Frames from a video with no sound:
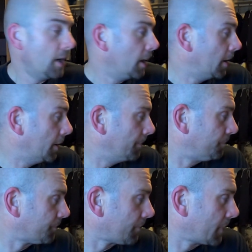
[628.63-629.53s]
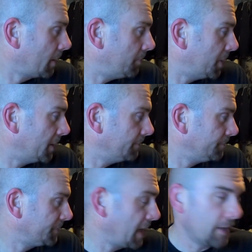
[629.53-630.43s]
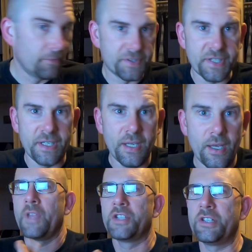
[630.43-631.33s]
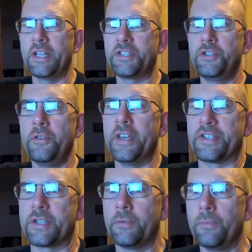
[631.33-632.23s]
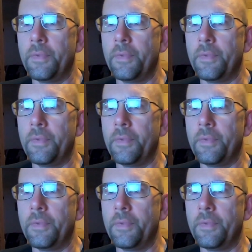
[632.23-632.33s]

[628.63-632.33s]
Um, but yeah, we'll see. So let's do this.